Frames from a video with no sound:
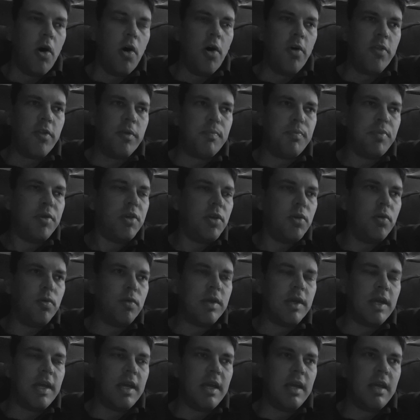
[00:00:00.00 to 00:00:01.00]
the
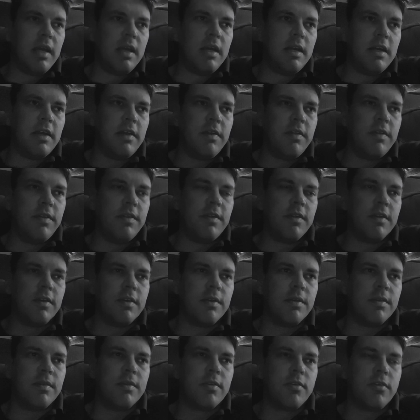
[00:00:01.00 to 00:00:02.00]
puking and
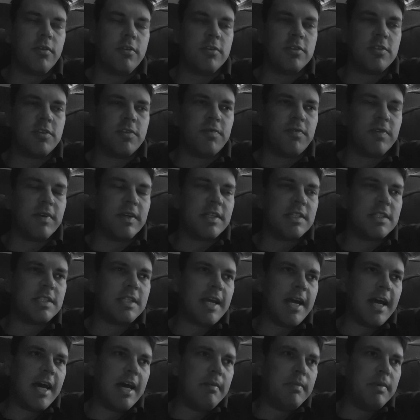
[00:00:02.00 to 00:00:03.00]
the crucifix
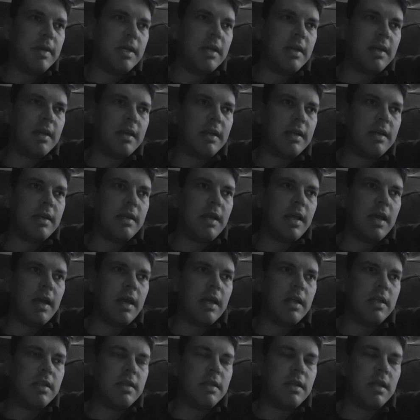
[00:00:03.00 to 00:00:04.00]
stabbing
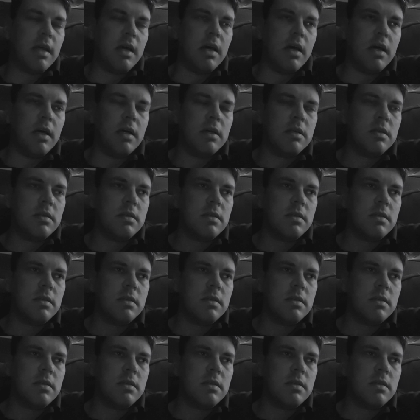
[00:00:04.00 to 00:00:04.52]
and the